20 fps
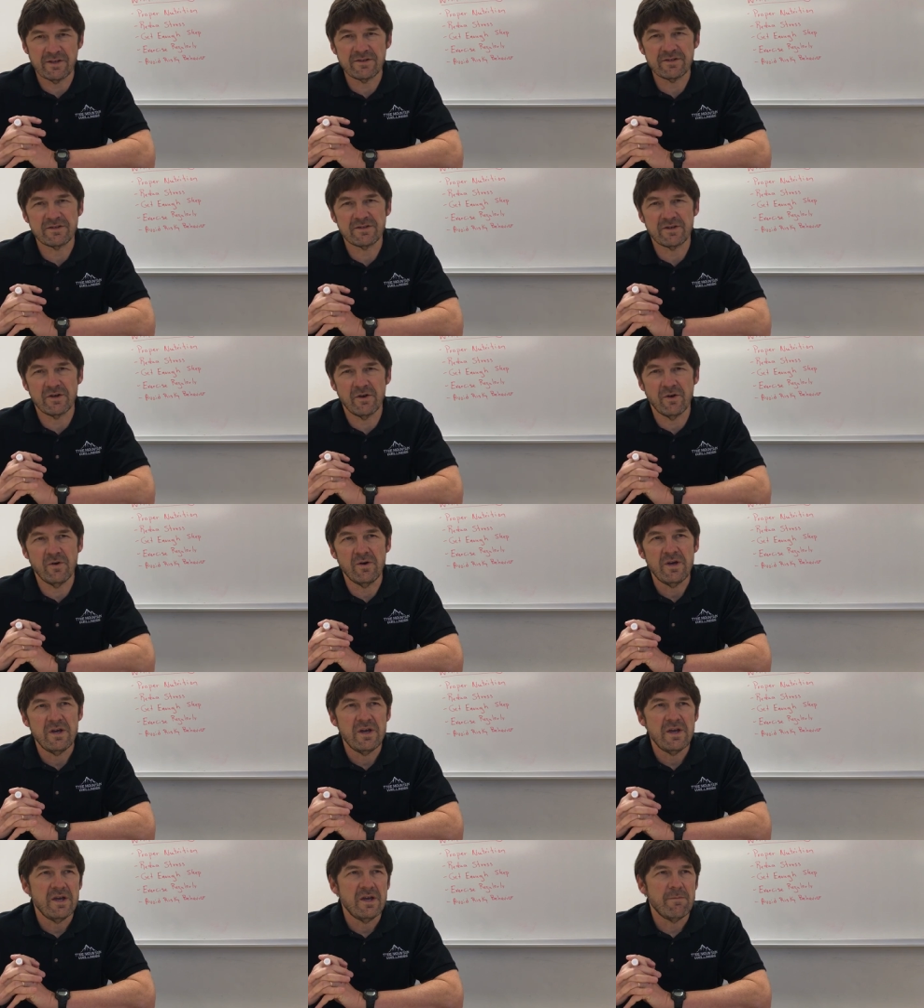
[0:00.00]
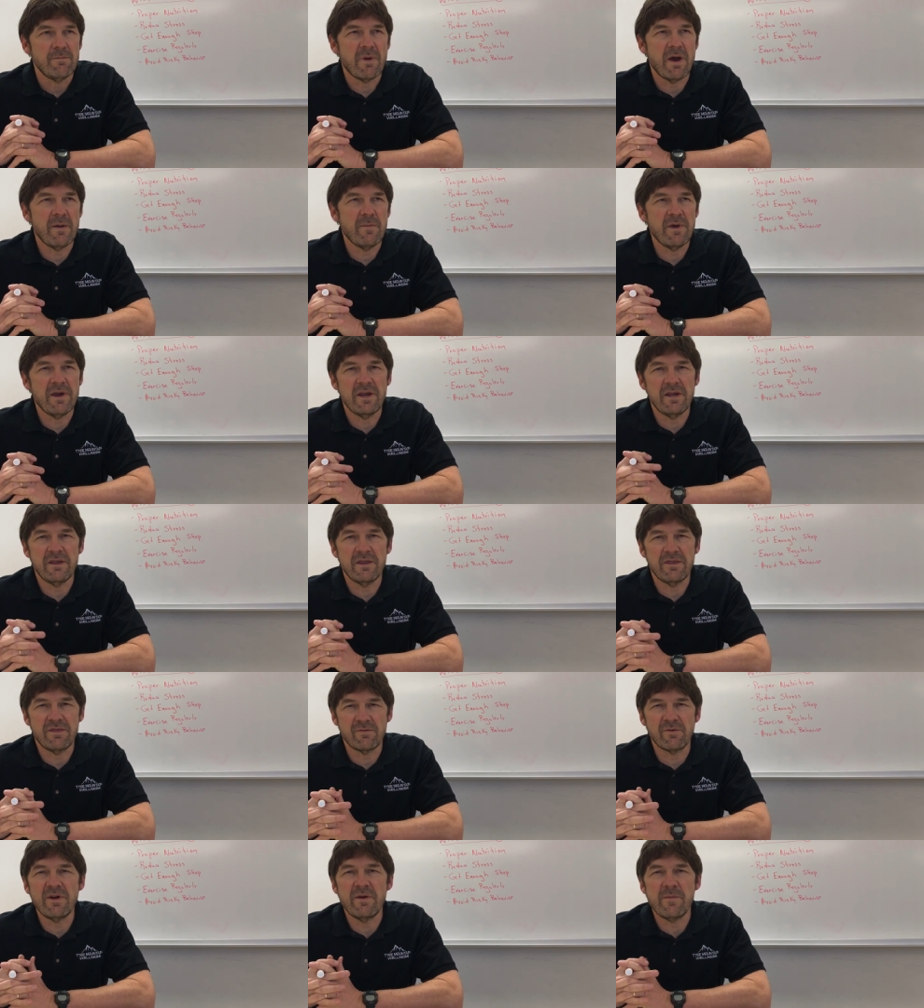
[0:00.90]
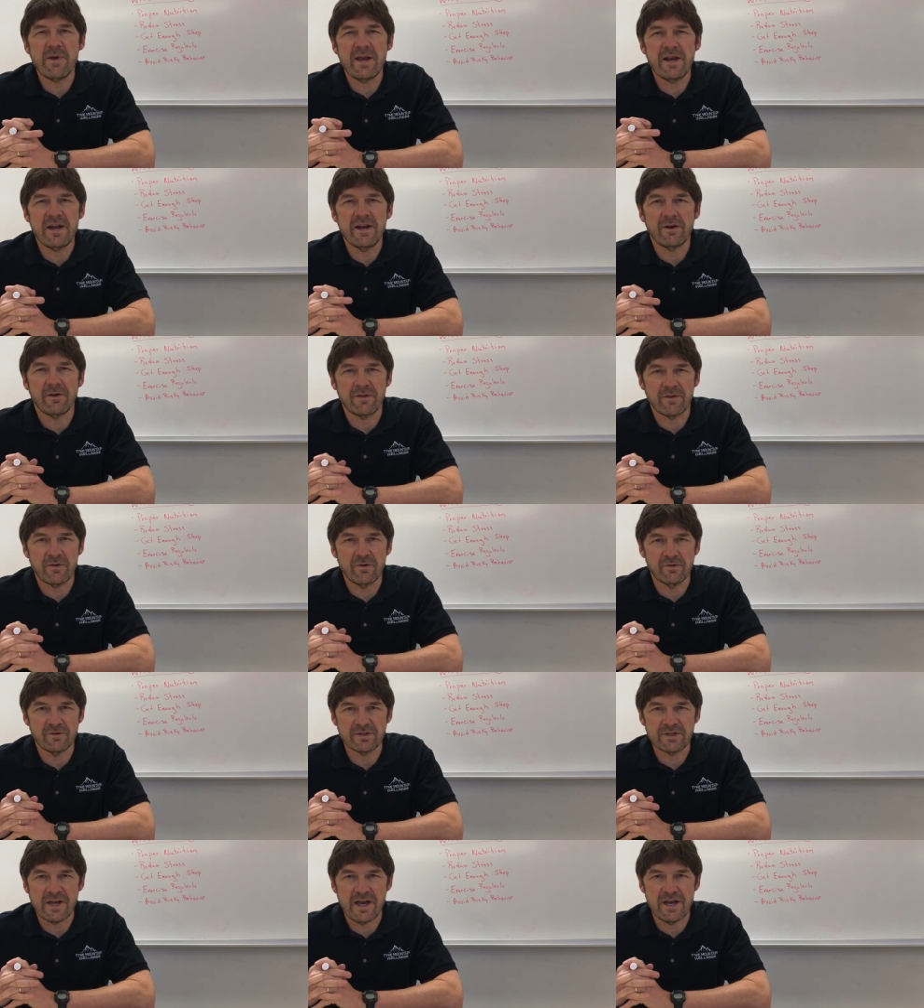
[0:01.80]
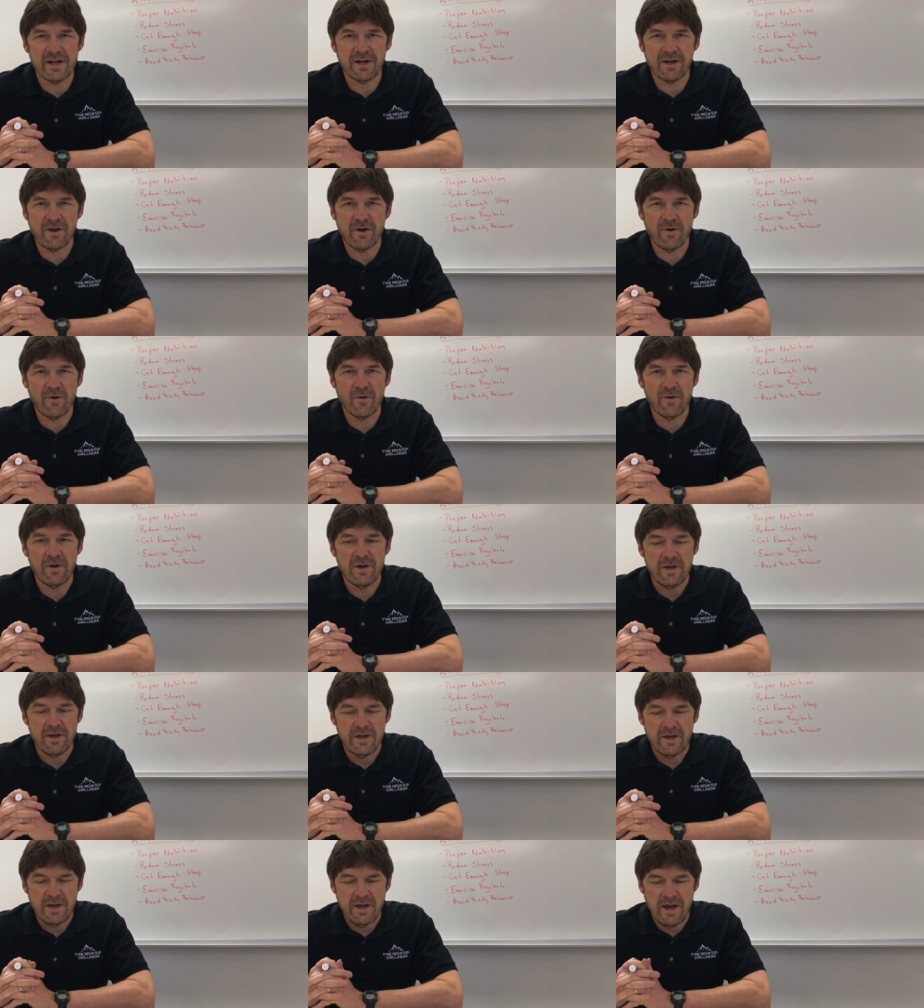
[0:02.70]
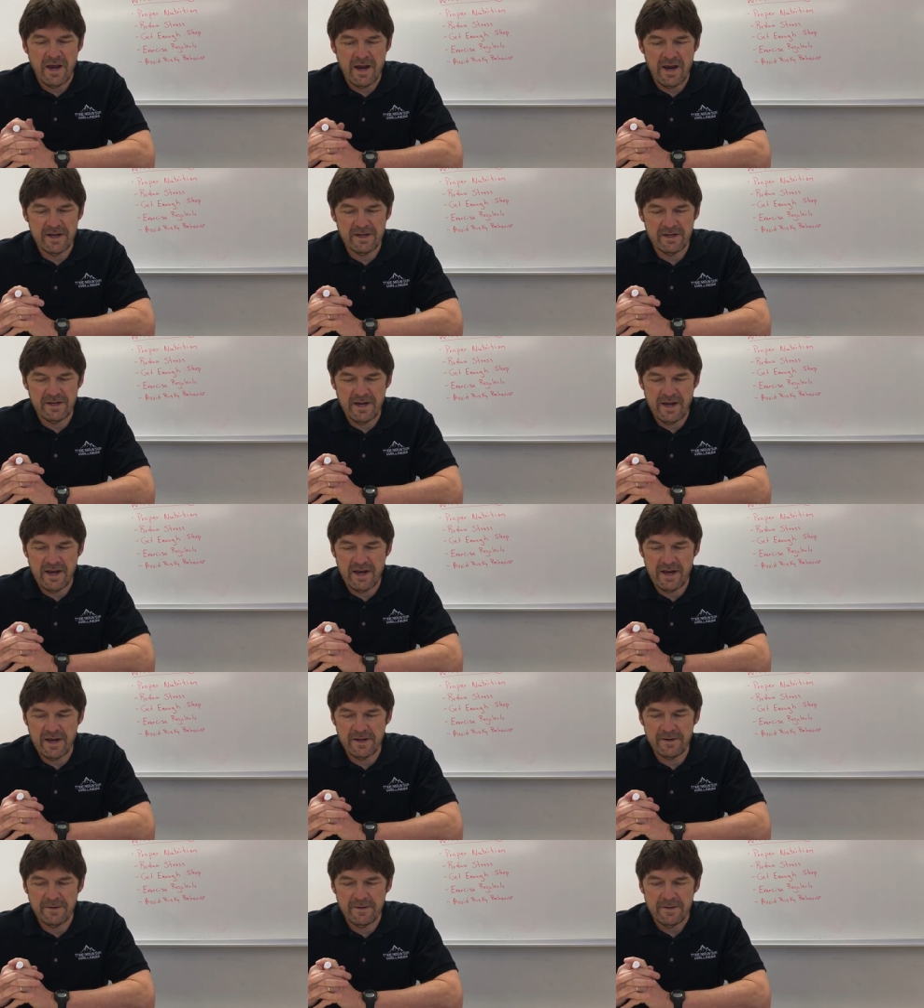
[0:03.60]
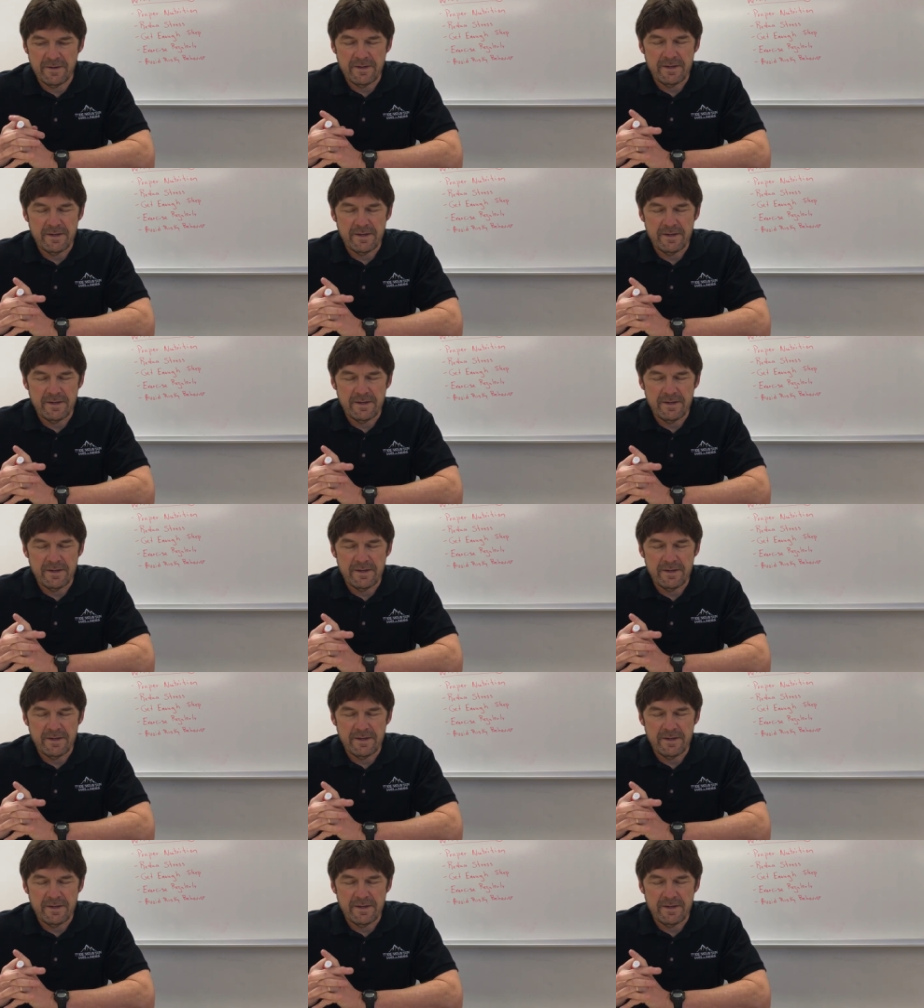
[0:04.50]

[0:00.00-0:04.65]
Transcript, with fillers: So my main three main health goals kind of go hand in hand.